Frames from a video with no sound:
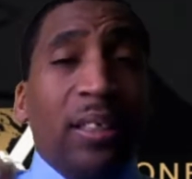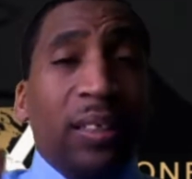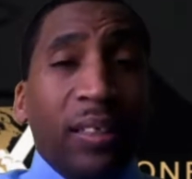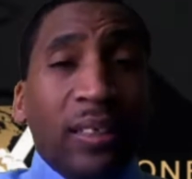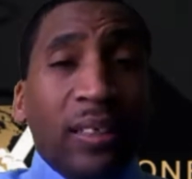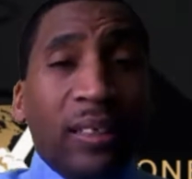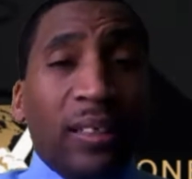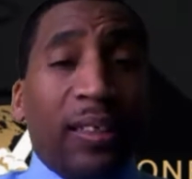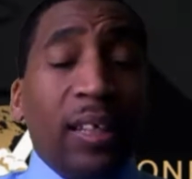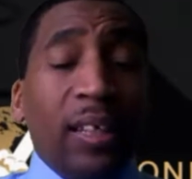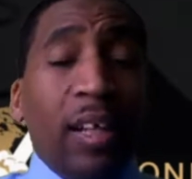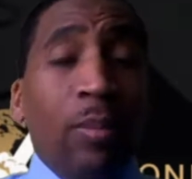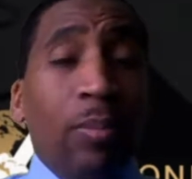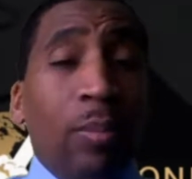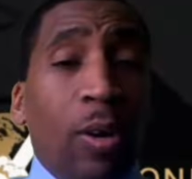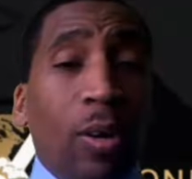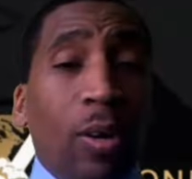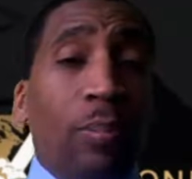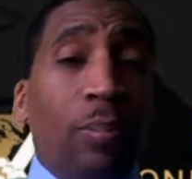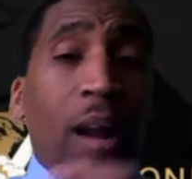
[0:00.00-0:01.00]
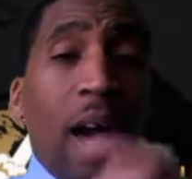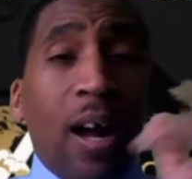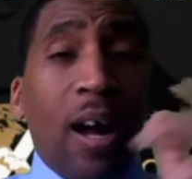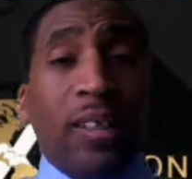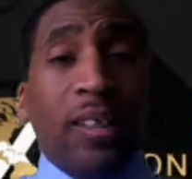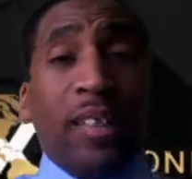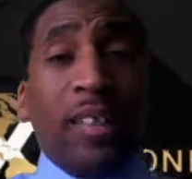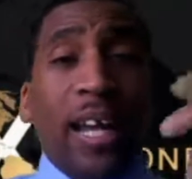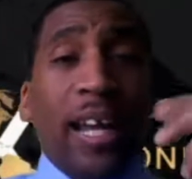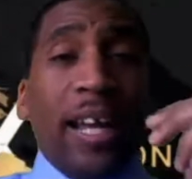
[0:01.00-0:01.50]
sit them on a
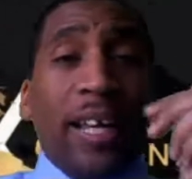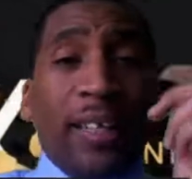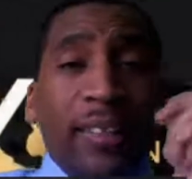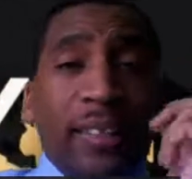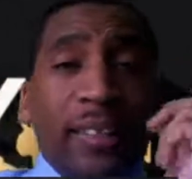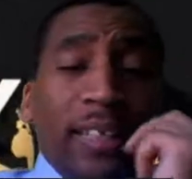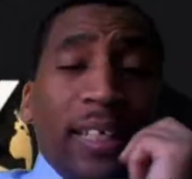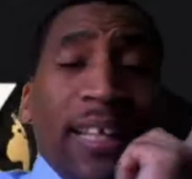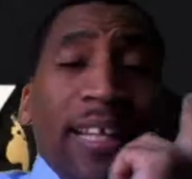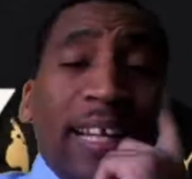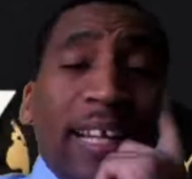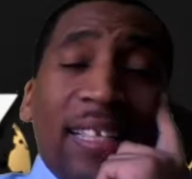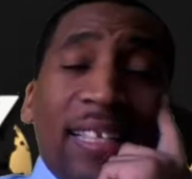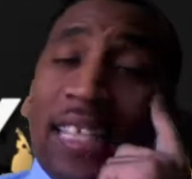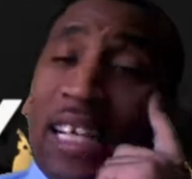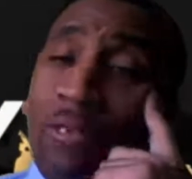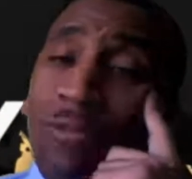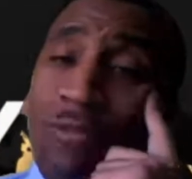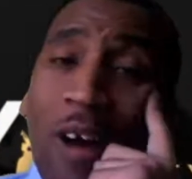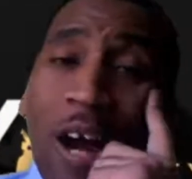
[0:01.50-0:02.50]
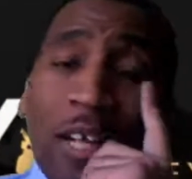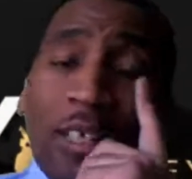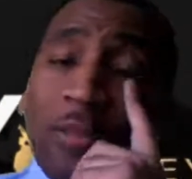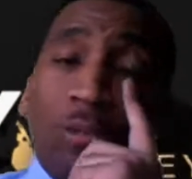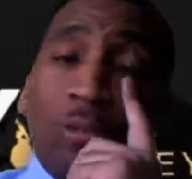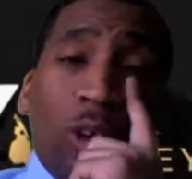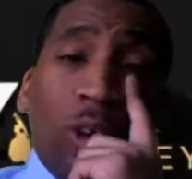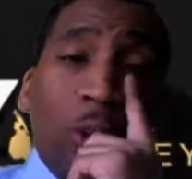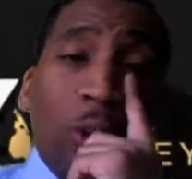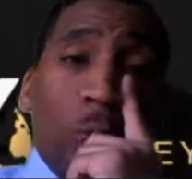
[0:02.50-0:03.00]
blockchain and just watch
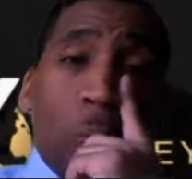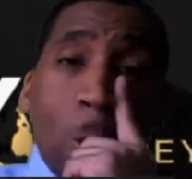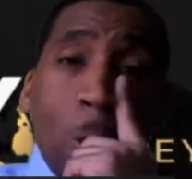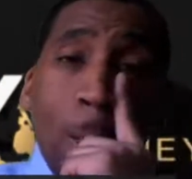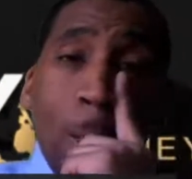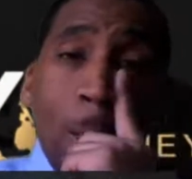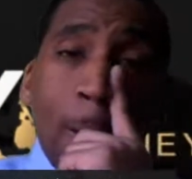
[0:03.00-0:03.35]
them grow.